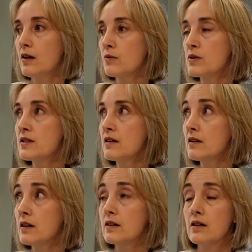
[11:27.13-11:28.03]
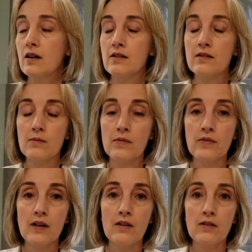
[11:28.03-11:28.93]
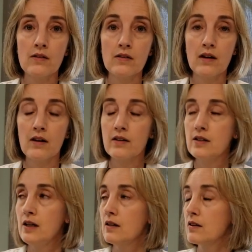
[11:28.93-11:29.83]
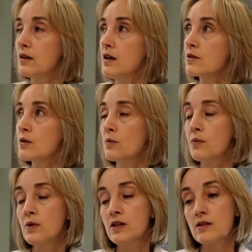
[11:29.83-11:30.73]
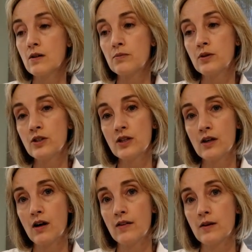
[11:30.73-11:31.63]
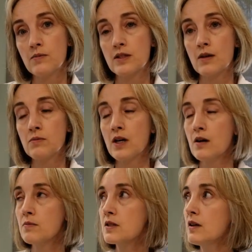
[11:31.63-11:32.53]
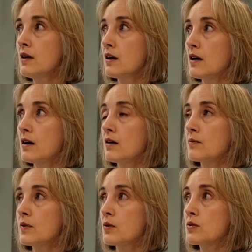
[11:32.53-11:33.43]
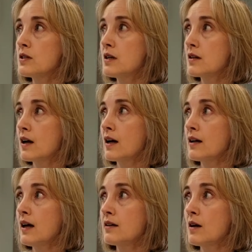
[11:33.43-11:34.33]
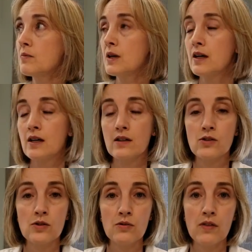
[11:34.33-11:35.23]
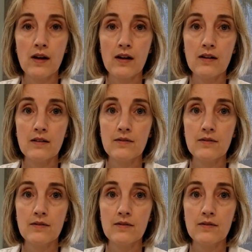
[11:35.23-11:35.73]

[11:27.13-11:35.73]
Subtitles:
resilient as some of the other teeth. So when we start pushing on them, sometimes those teeth can end up getting a toothache.